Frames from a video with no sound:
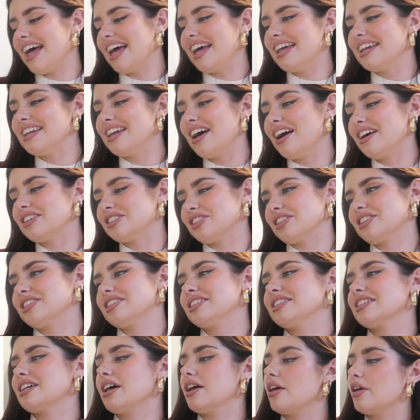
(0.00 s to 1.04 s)
then just
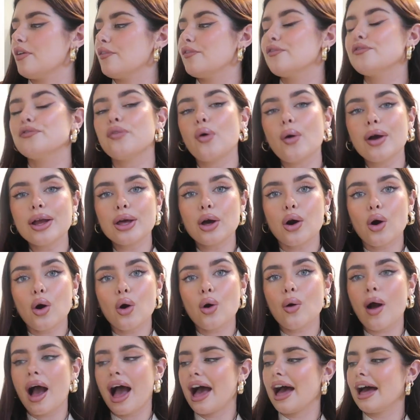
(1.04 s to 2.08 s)

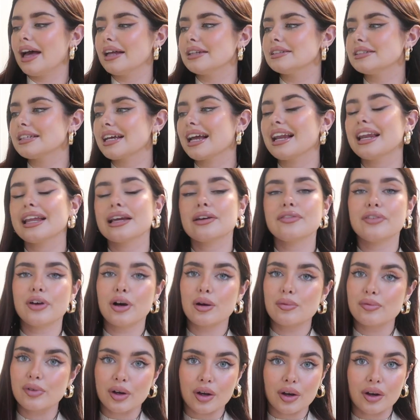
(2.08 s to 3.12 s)
foil and cling
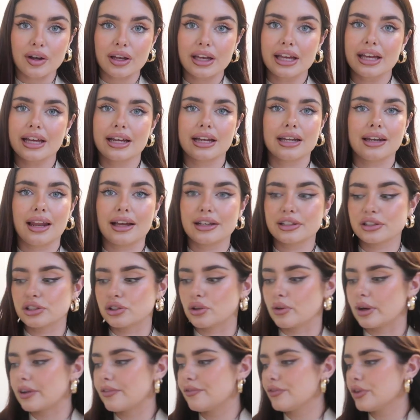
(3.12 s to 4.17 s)
film for cooking and like
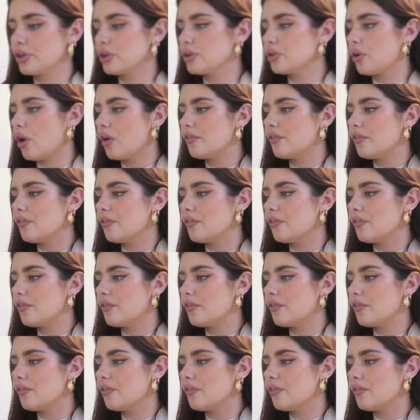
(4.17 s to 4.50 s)
storing food.